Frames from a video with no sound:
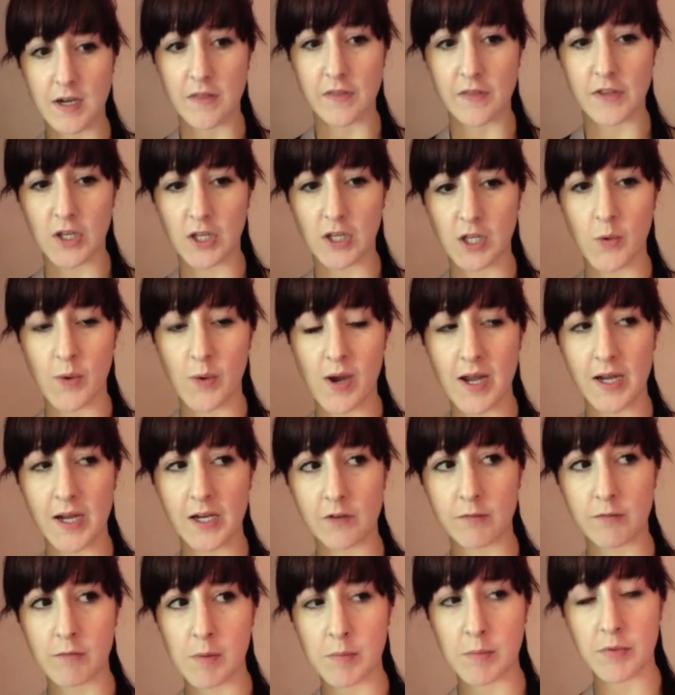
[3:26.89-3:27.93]
the only way I
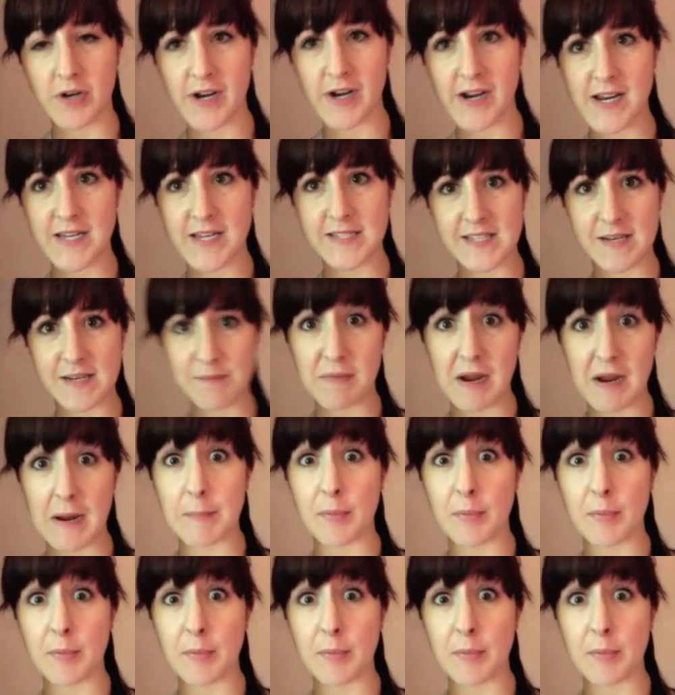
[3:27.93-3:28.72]
can remember it is in my